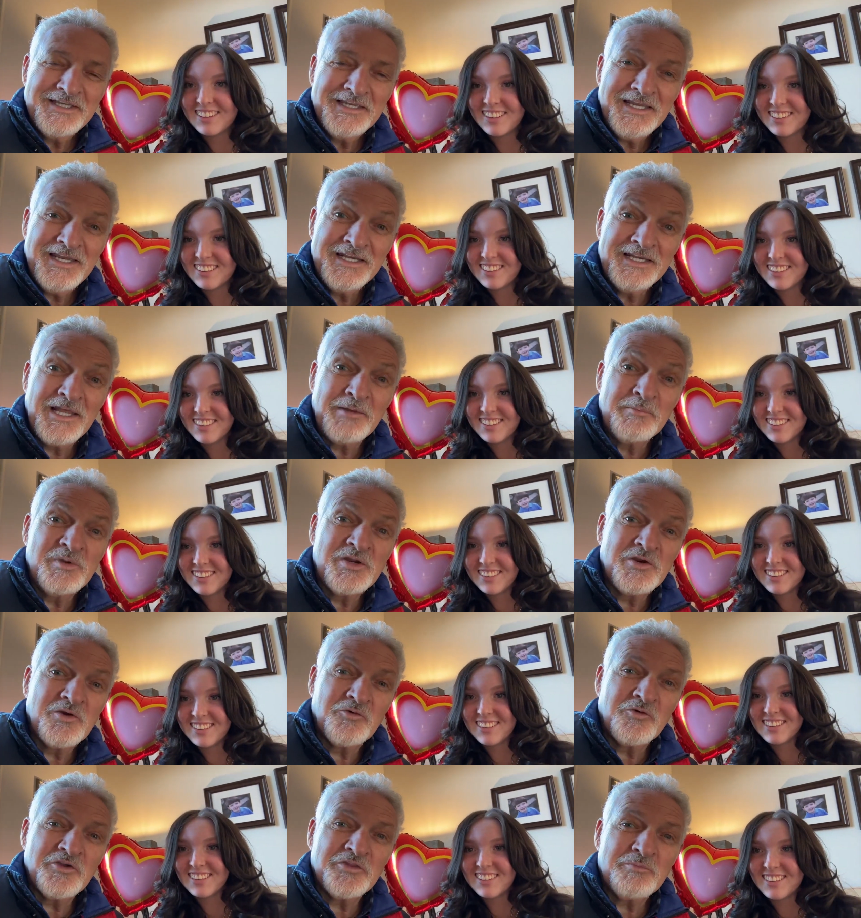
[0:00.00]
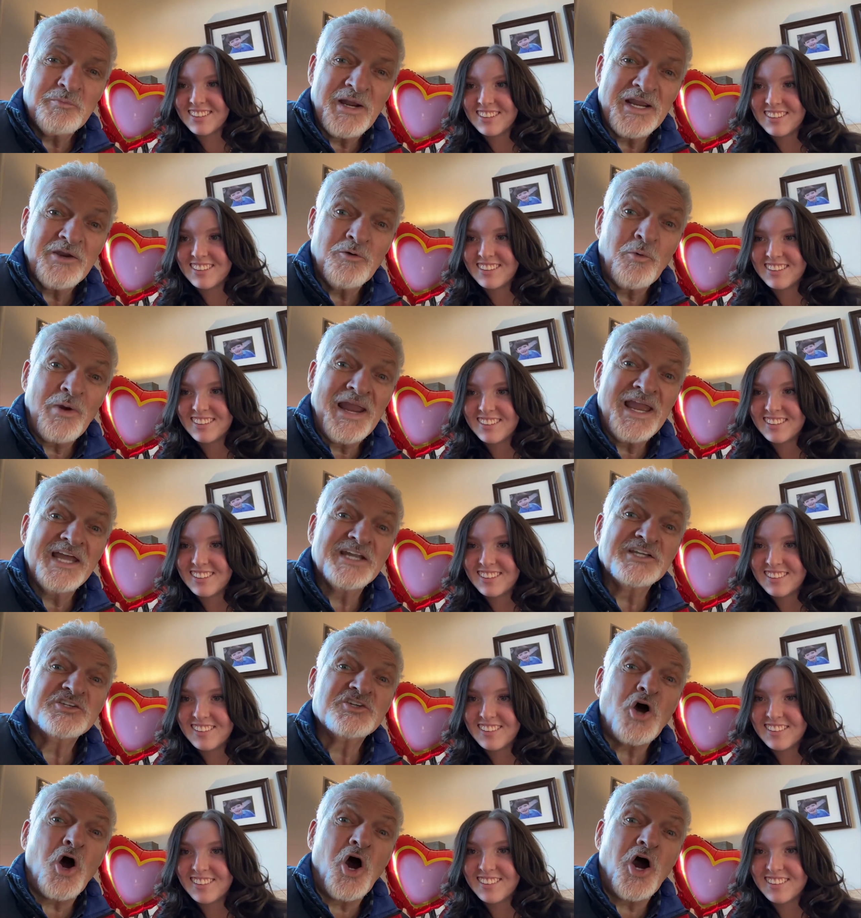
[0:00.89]
Speaker 1: and I'm here with my
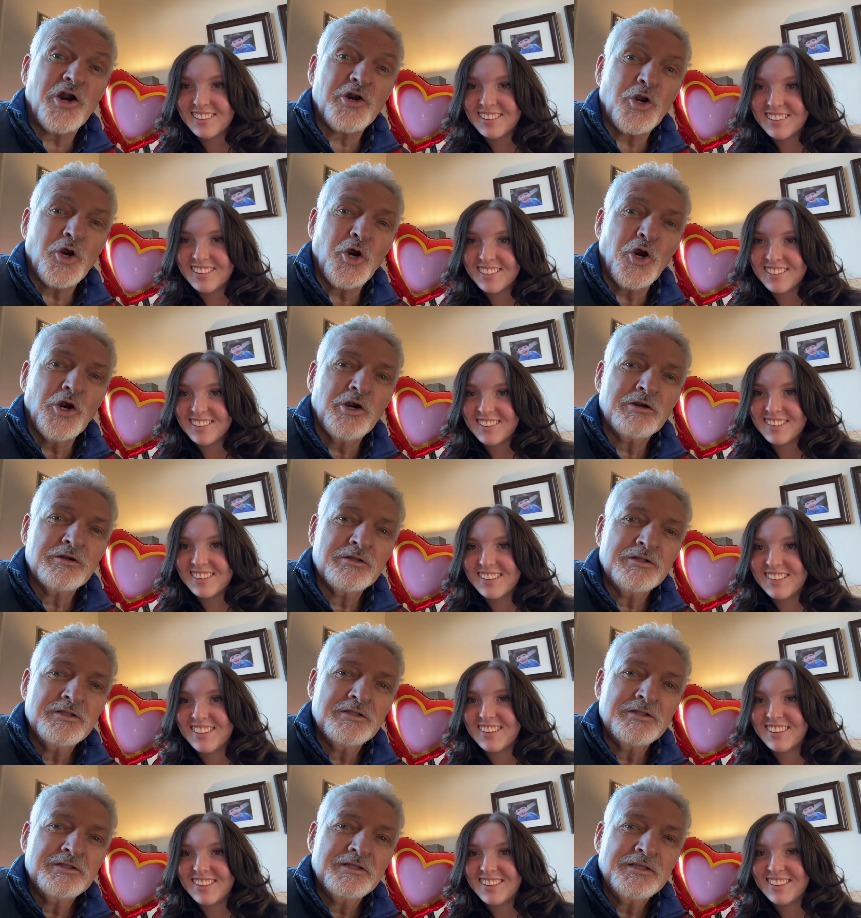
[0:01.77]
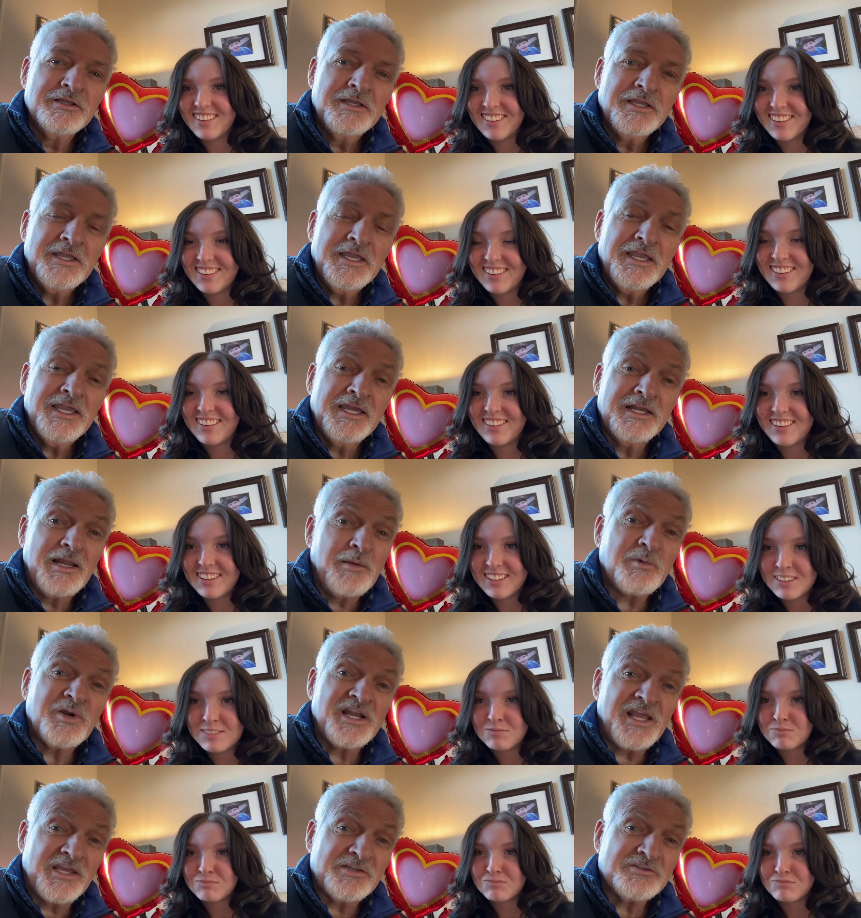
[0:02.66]
granddaughter, and I'm
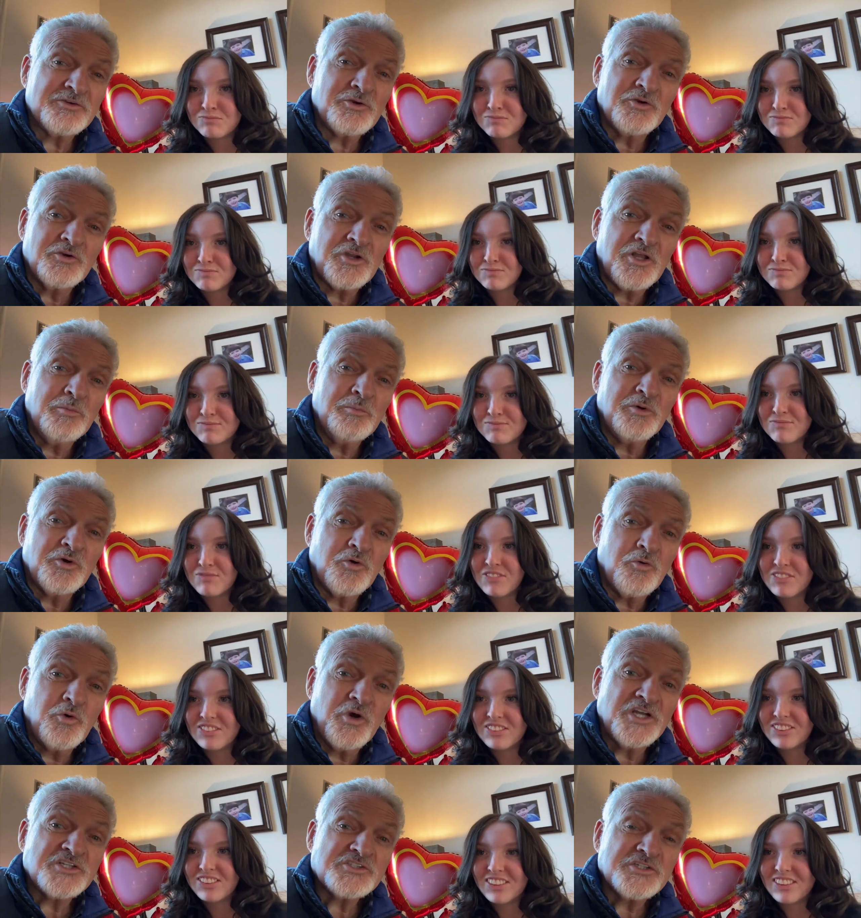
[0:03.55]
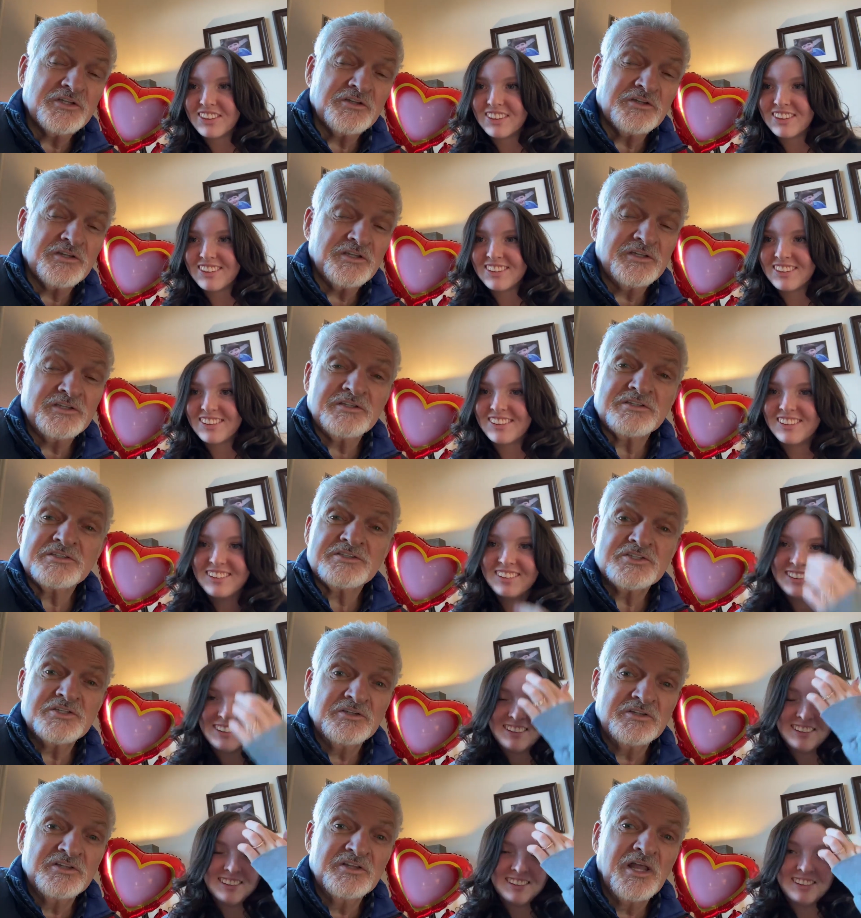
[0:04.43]
going to ask her a couple questions. And
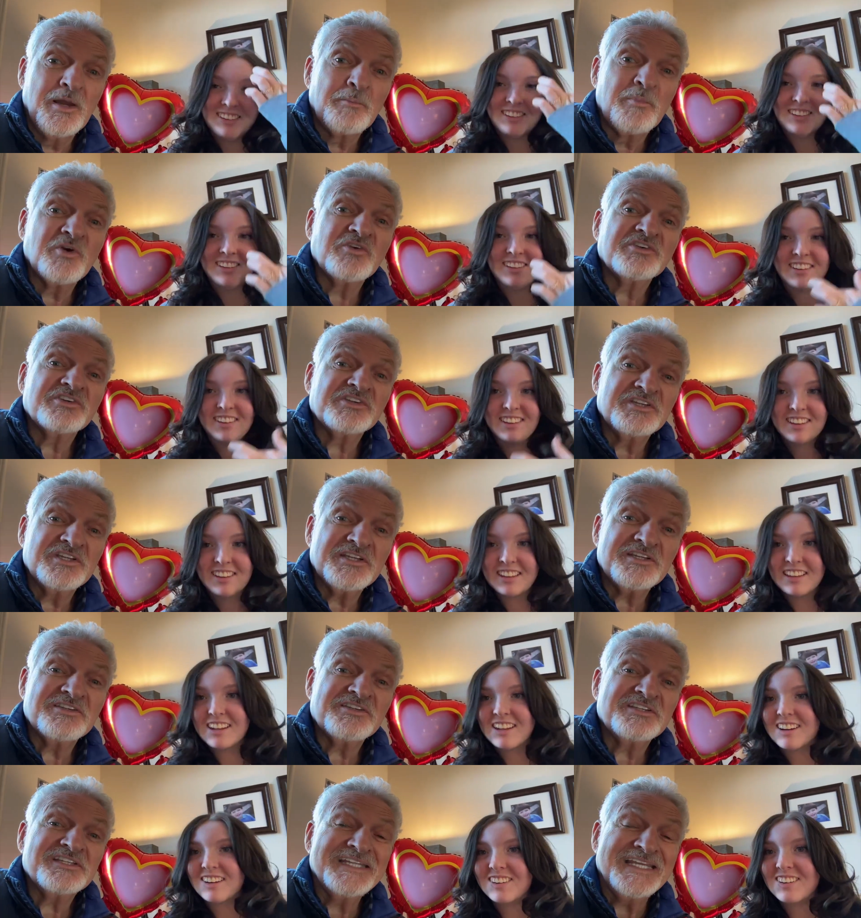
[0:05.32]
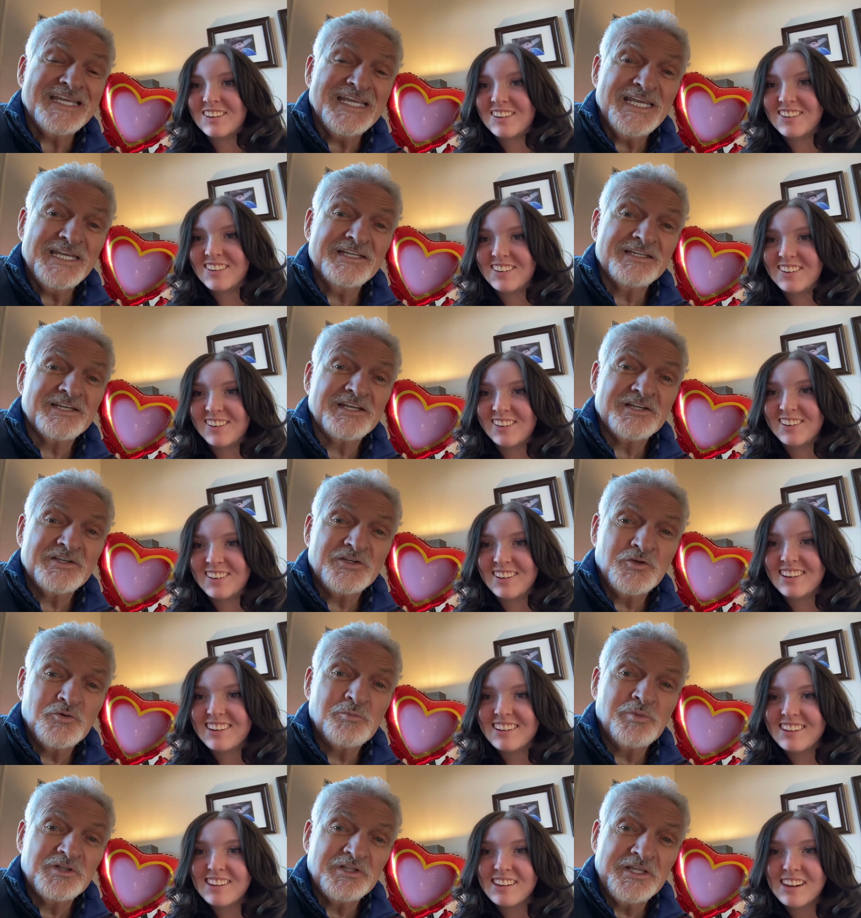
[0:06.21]
she's number 16. Can you
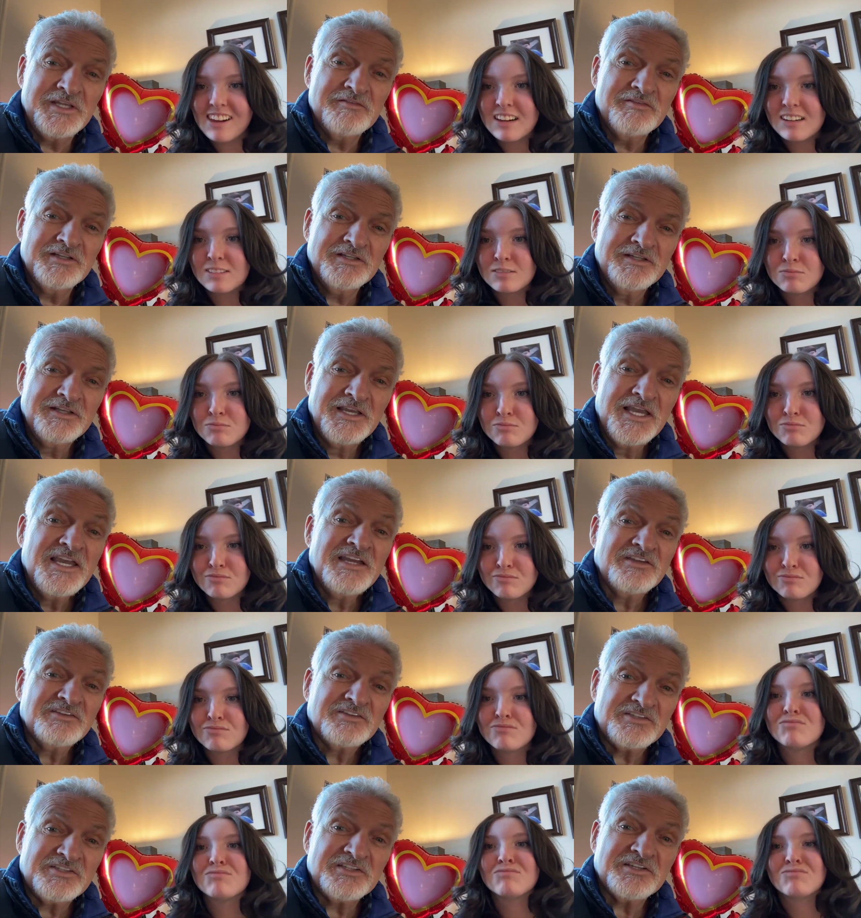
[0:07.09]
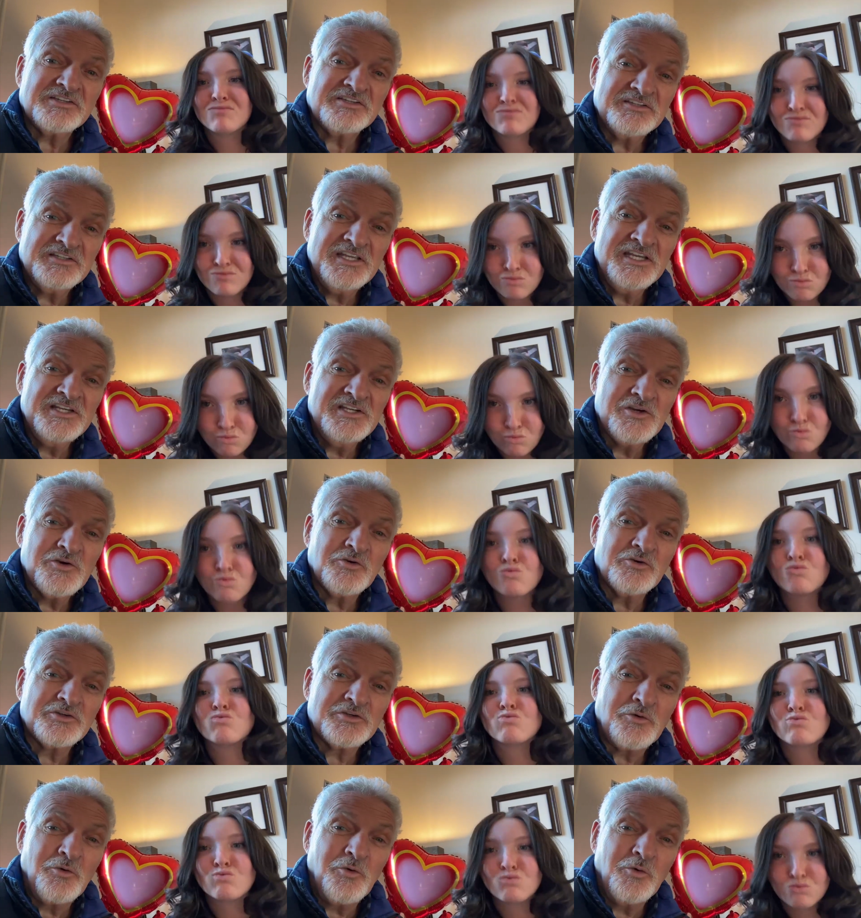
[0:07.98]
believe it? 16
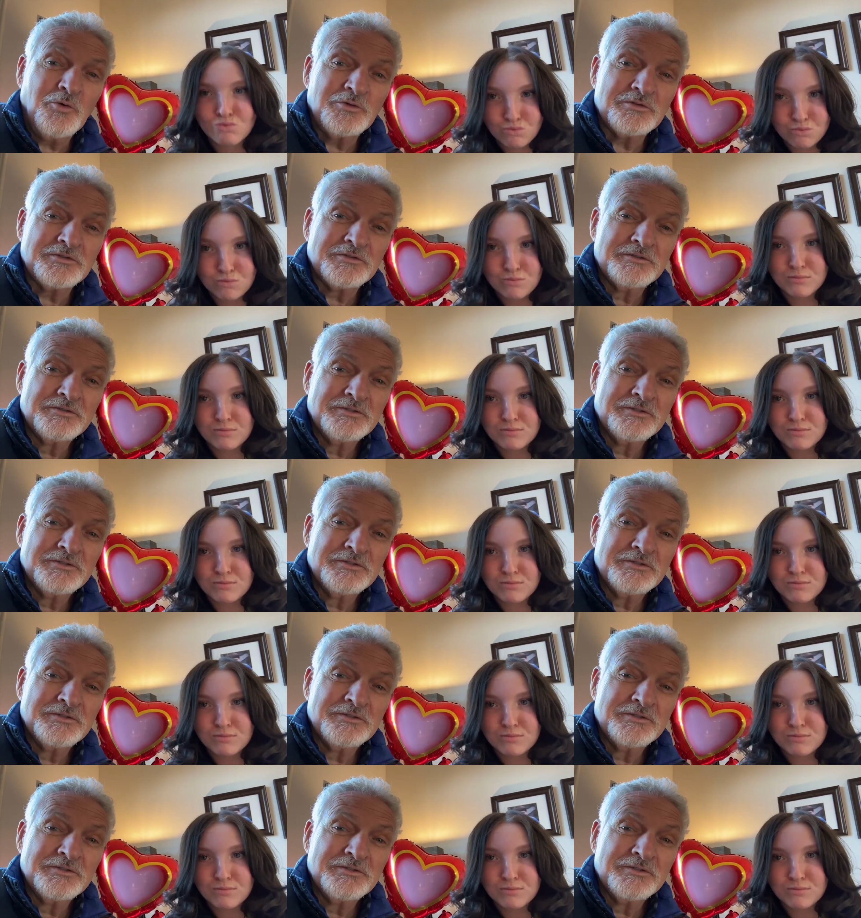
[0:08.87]
years old.